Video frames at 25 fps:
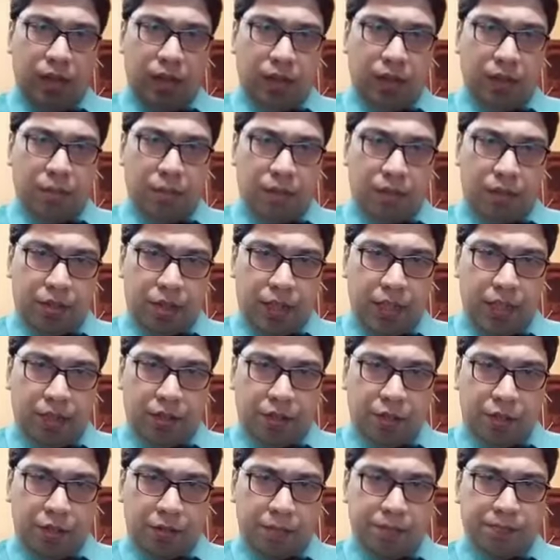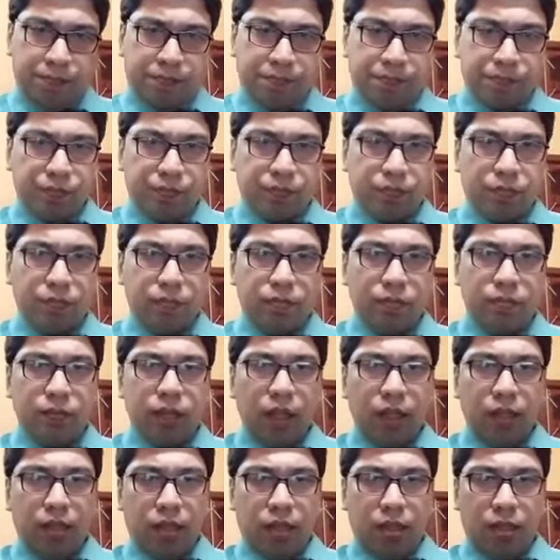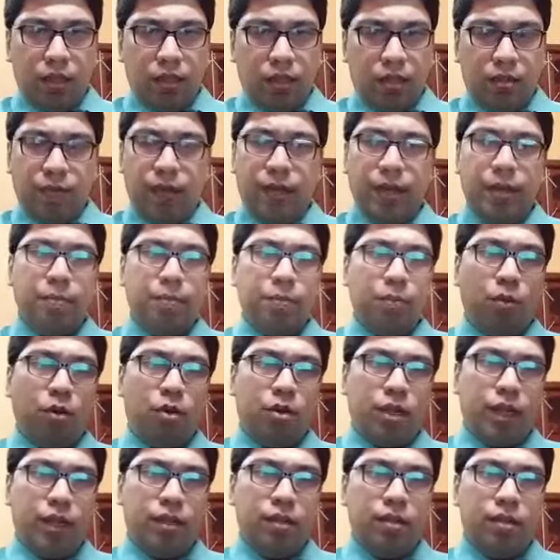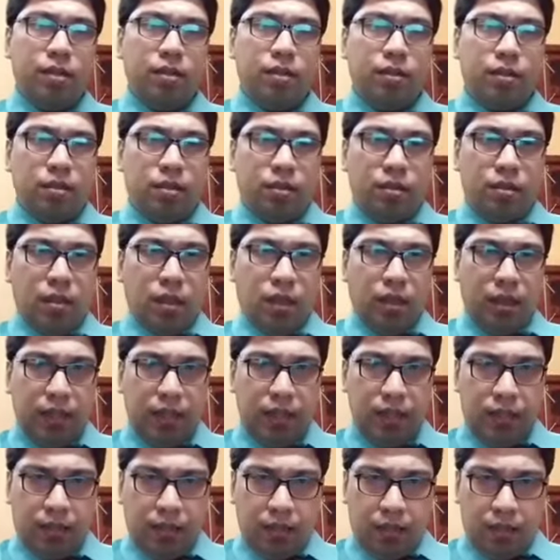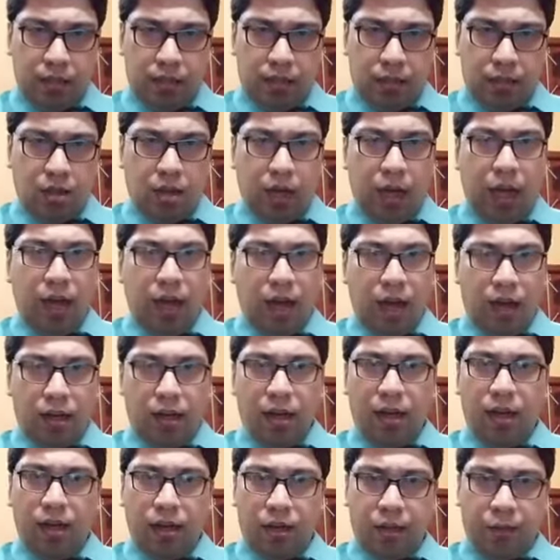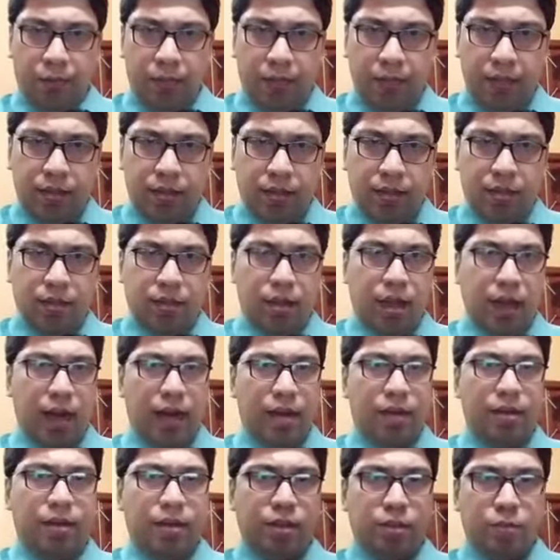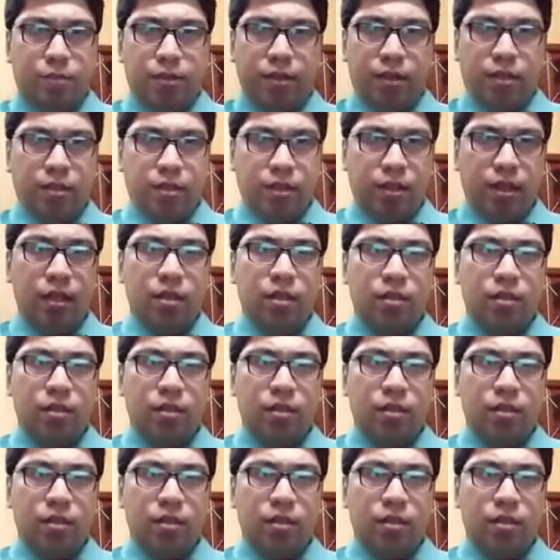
Number 6, it is very important, his or her heartbeat and respiratory